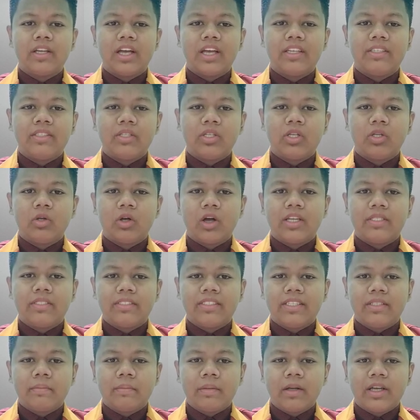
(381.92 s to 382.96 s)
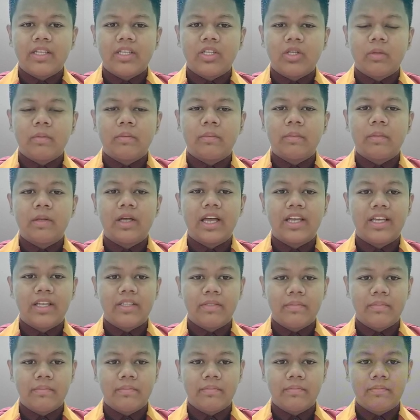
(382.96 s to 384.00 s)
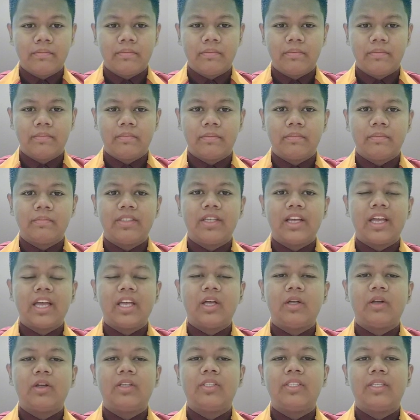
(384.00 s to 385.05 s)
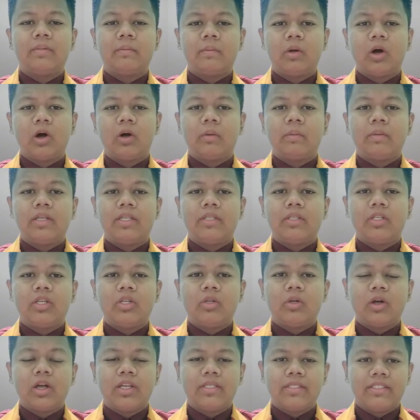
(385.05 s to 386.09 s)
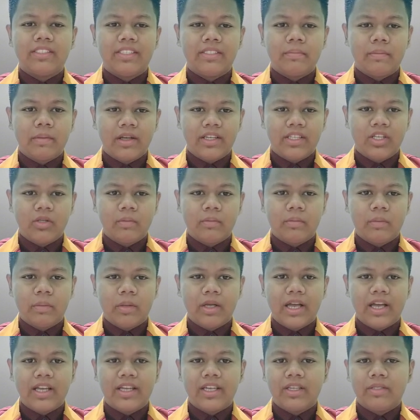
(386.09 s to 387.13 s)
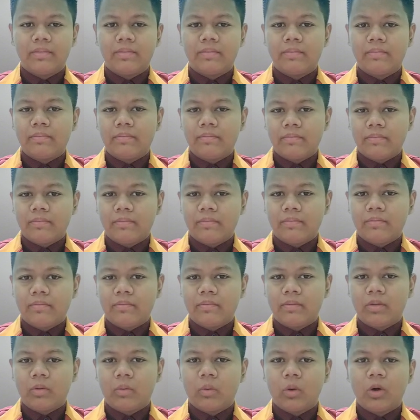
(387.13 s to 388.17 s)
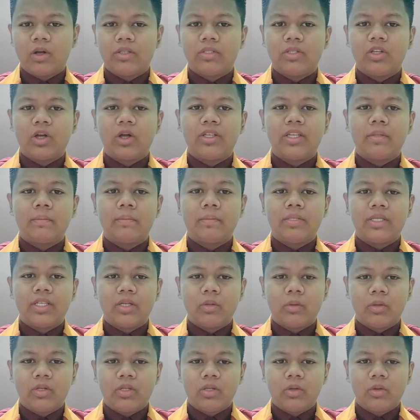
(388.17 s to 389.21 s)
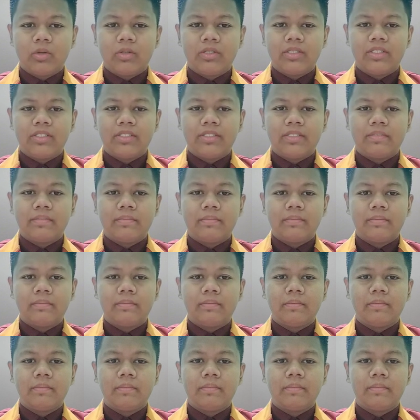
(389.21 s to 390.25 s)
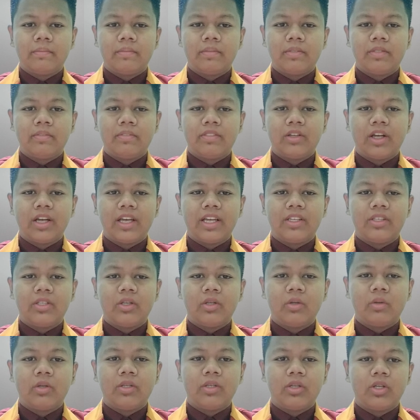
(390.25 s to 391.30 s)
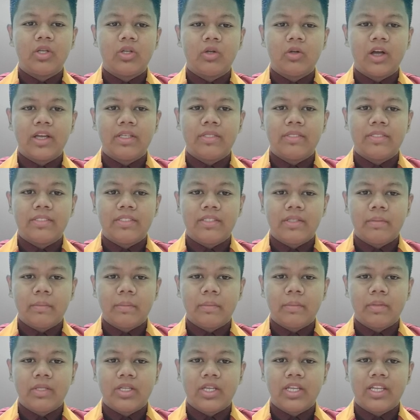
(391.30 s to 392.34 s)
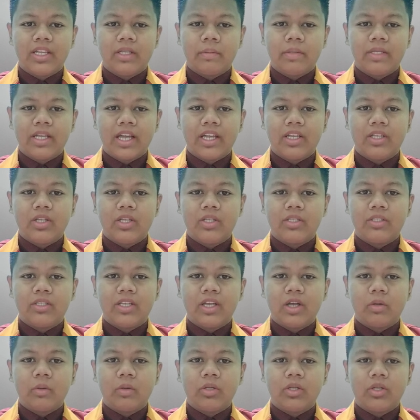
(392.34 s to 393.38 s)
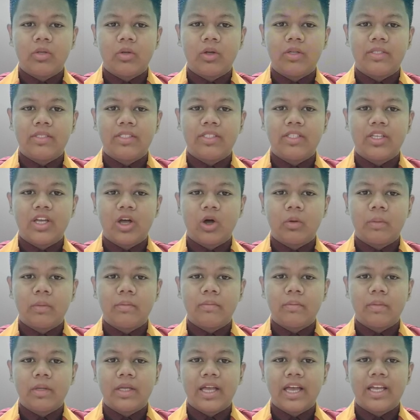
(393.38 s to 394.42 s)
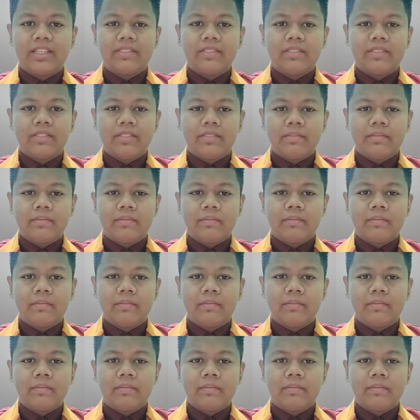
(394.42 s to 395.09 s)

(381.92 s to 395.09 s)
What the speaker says: Constraints in management planning. Here are some common constraints in management planning. 1. Limited resources. Financial constraints, budget limitations can restrict the scope of plans.